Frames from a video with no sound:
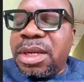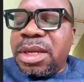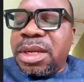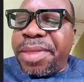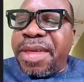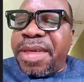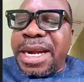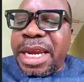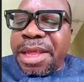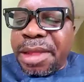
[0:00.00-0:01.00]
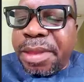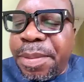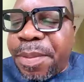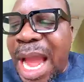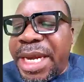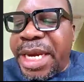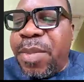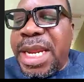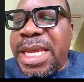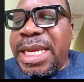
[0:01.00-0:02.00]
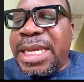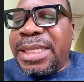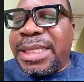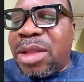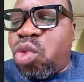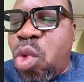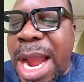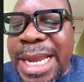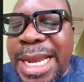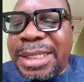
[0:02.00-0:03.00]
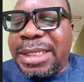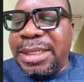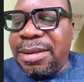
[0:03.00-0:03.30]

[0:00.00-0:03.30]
Education and relationship are deeply intertwined.